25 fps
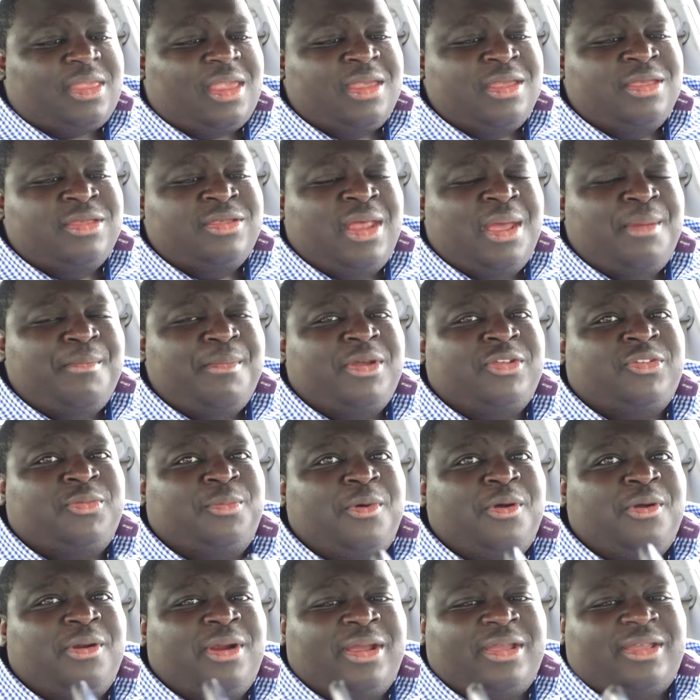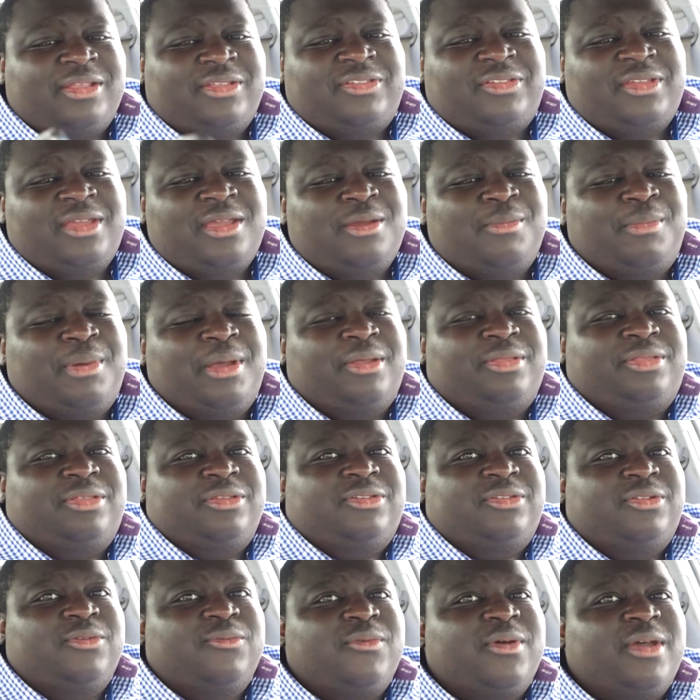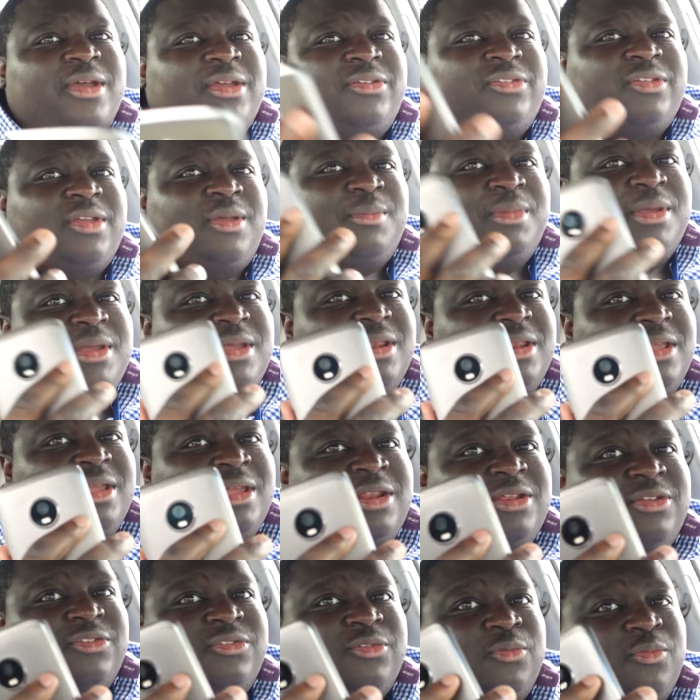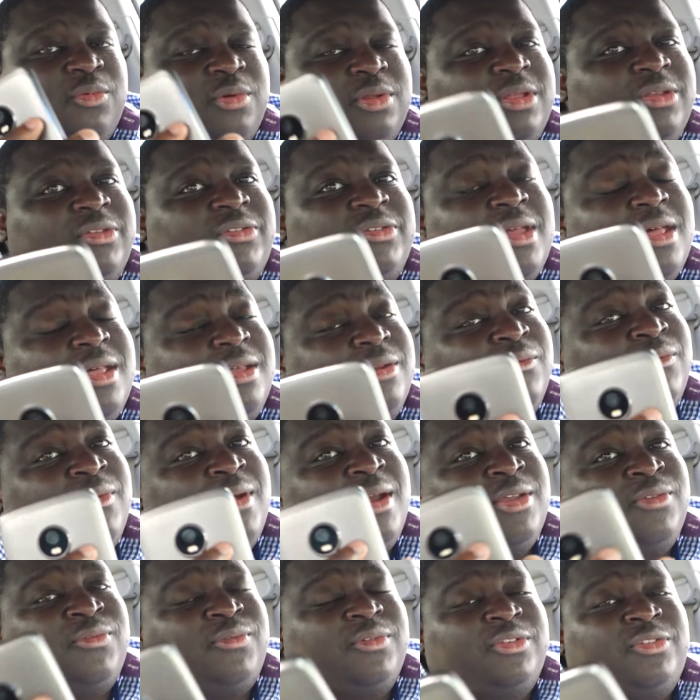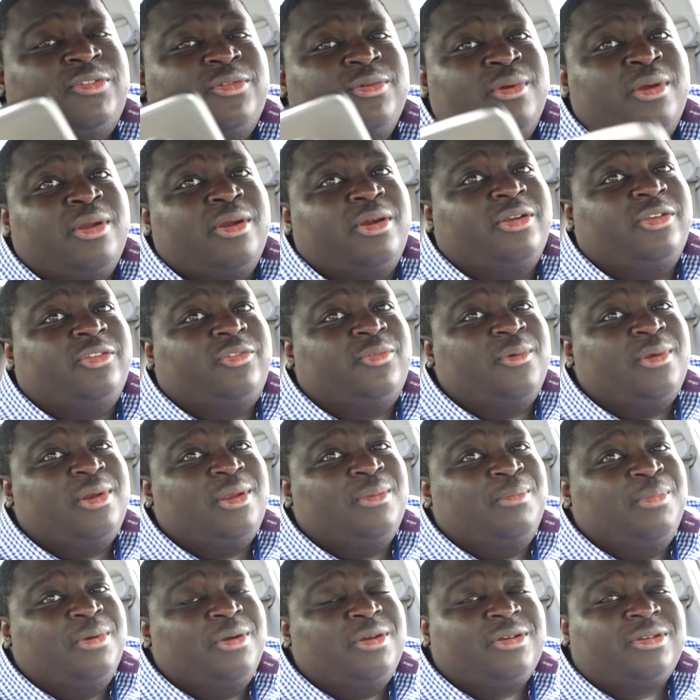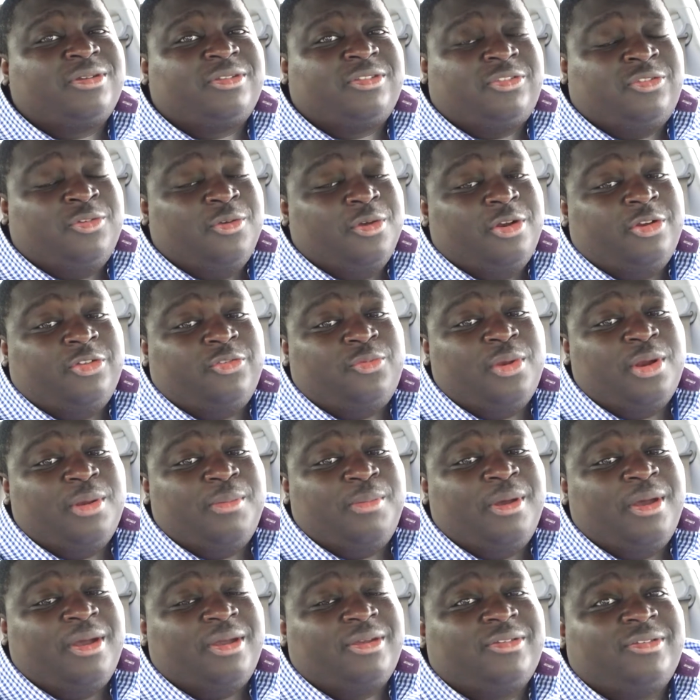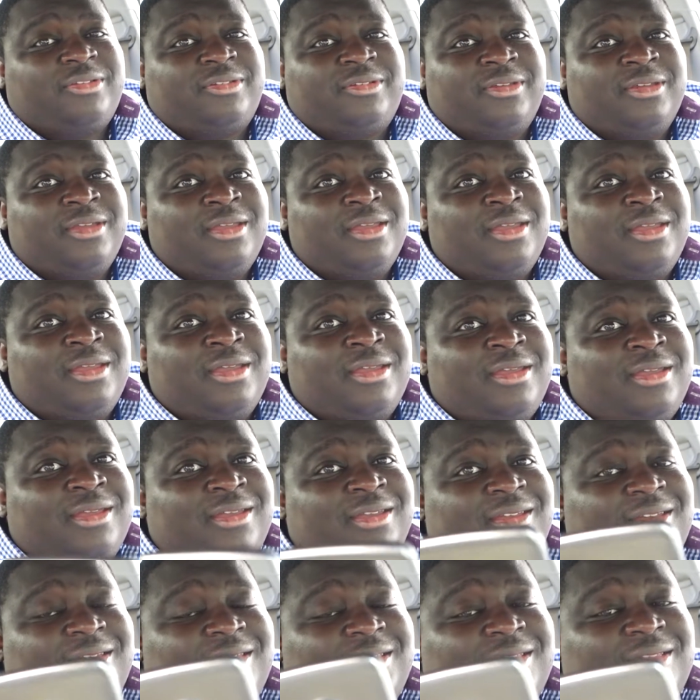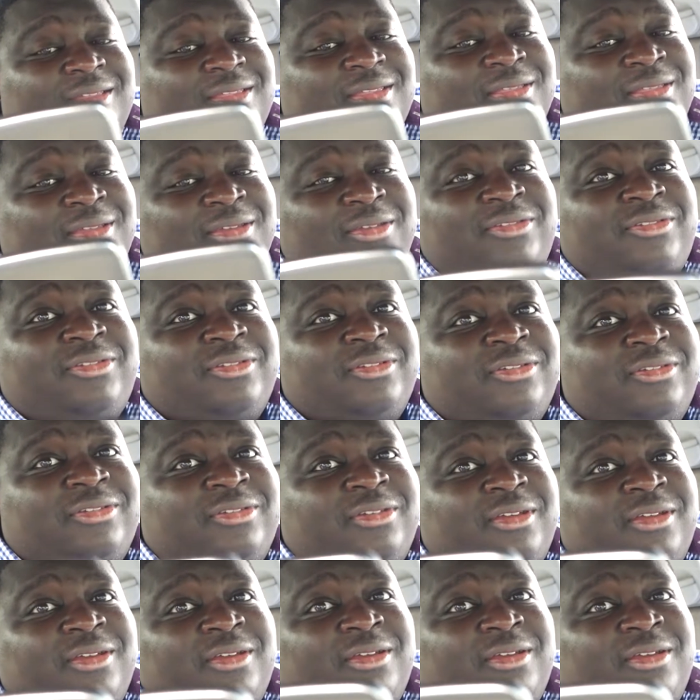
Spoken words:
there's not much more I can say about this device. I mean, it is a really solid device for 220 bucks. This is